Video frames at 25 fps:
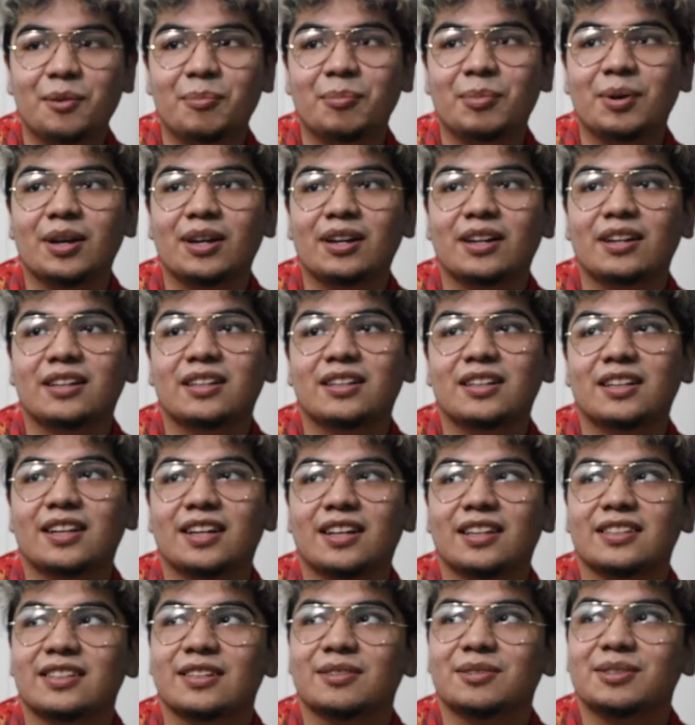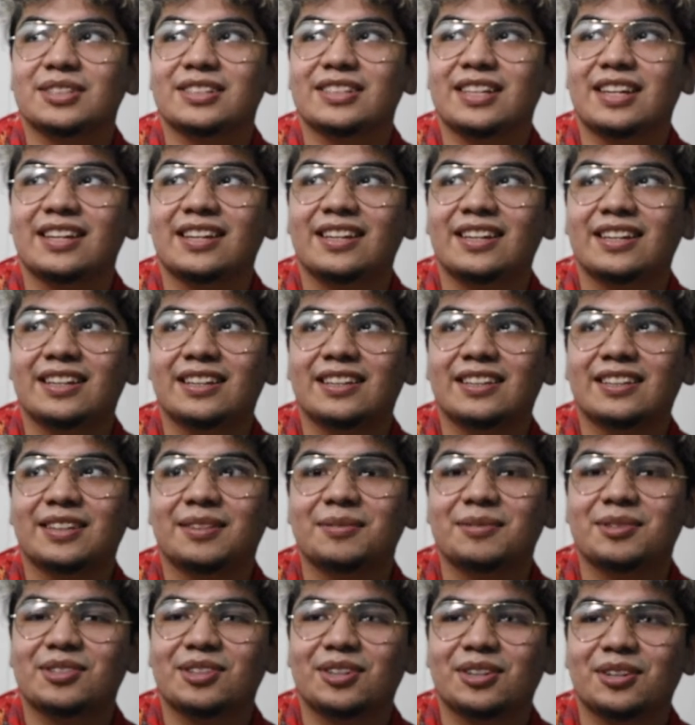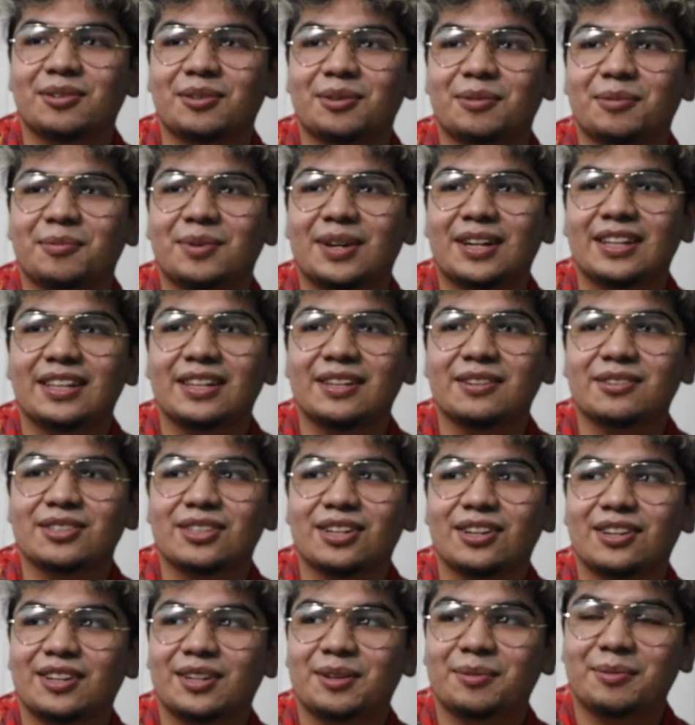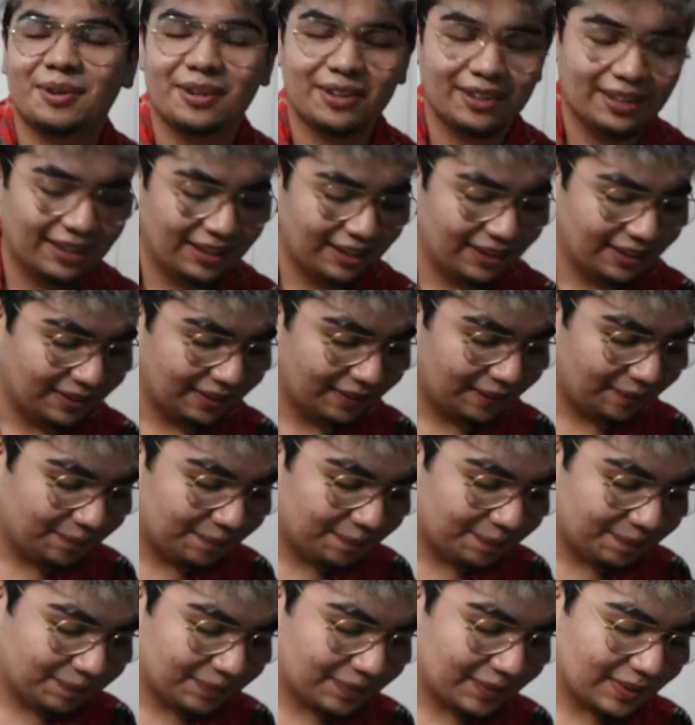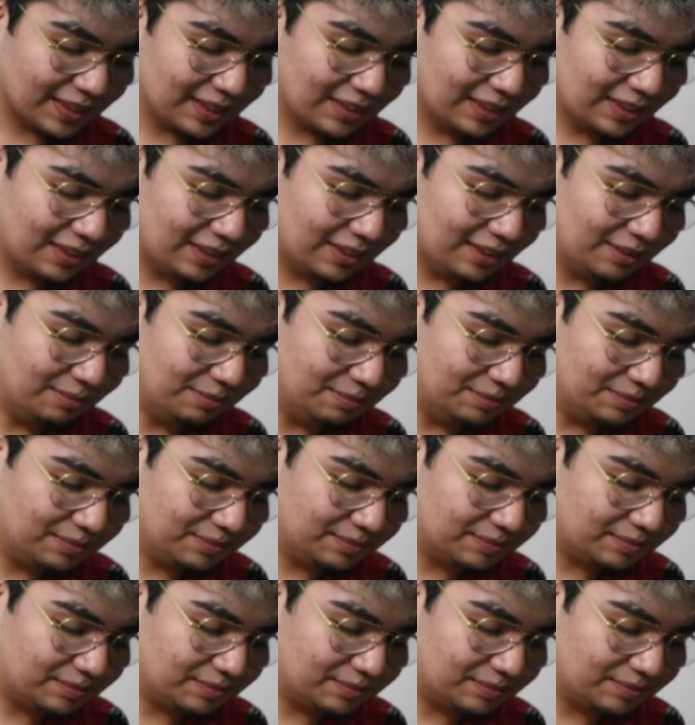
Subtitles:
But as I was saying, let me try to remember. I think I was talking about like how